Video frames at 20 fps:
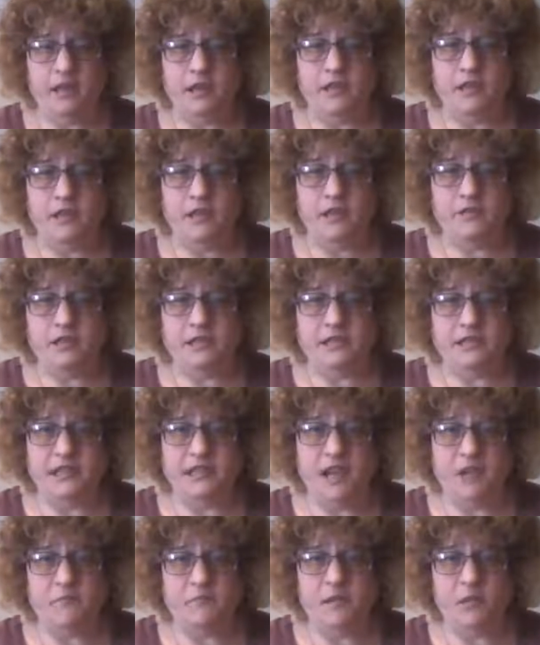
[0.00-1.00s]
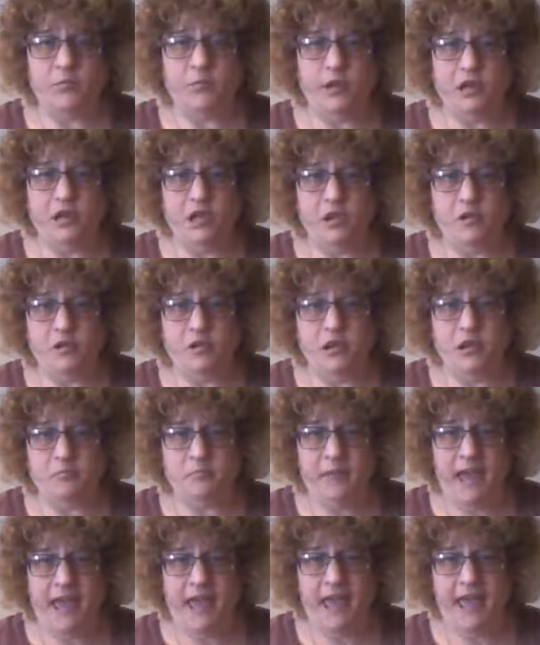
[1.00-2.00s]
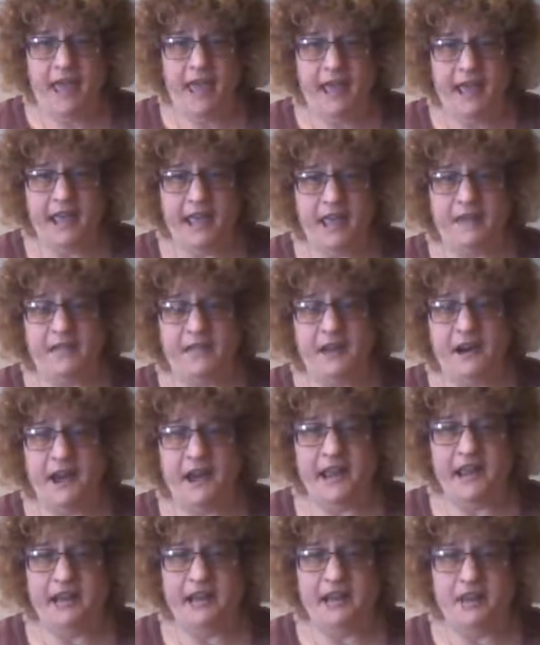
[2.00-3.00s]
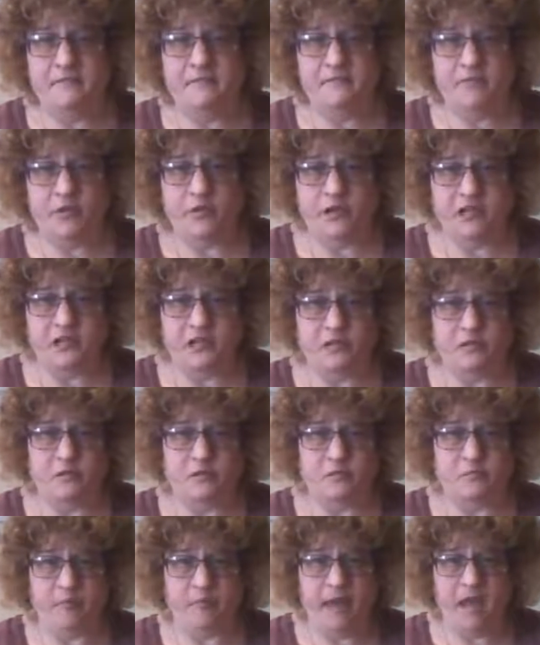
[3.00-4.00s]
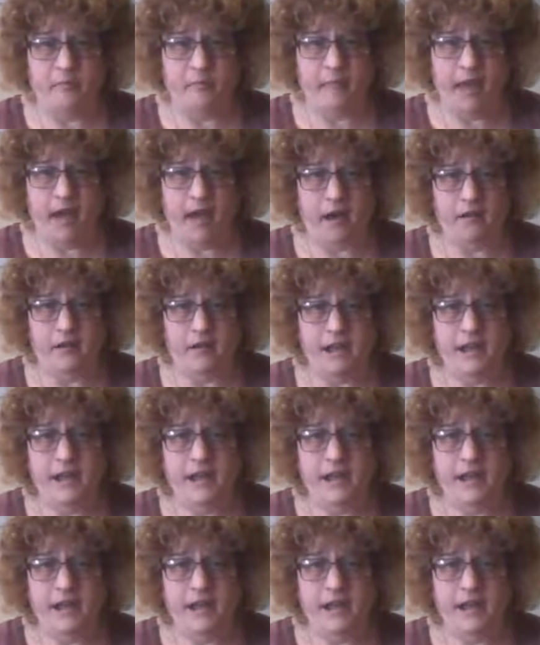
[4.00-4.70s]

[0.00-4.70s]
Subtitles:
you just tell me what you can pay, and then I can invoice you through PayPal.